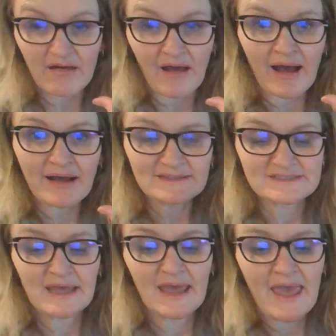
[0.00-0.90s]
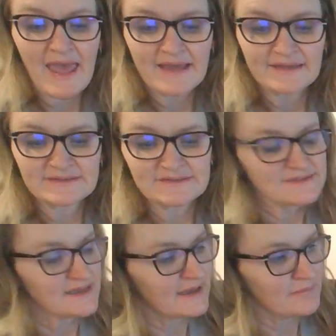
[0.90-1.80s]
art and
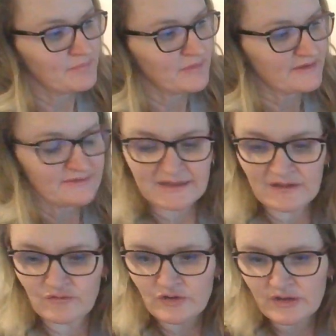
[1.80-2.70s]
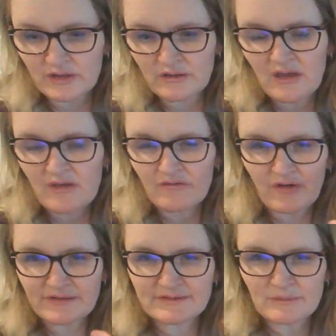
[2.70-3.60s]
see if you can
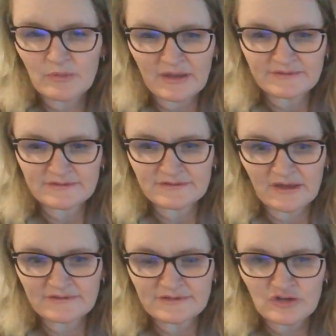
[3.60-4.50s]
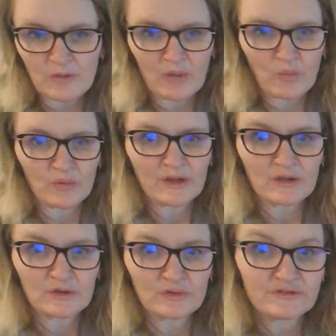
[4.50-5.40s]
find some nice designs that you might want to
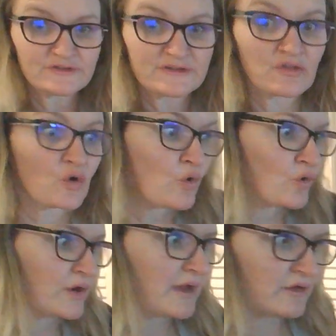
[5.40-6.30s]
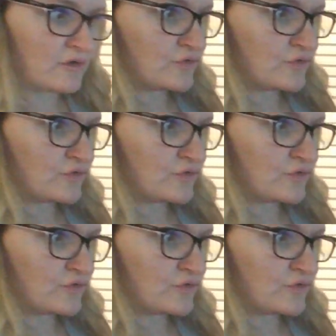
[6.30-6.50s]
include just in the corner of